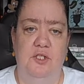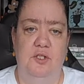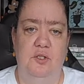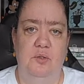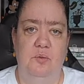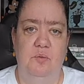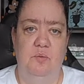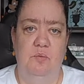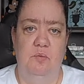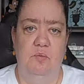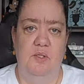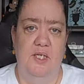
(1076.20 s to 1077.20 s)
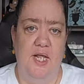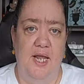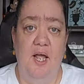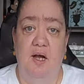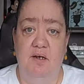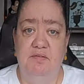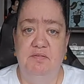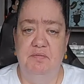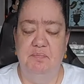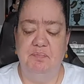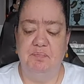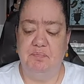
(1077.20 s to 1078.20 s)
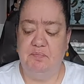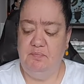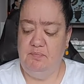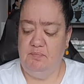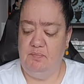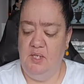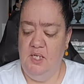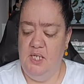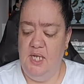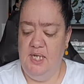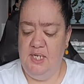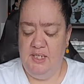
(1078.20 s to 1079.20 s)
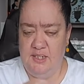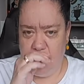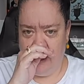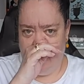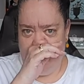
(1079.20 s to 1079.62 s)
do the day of, and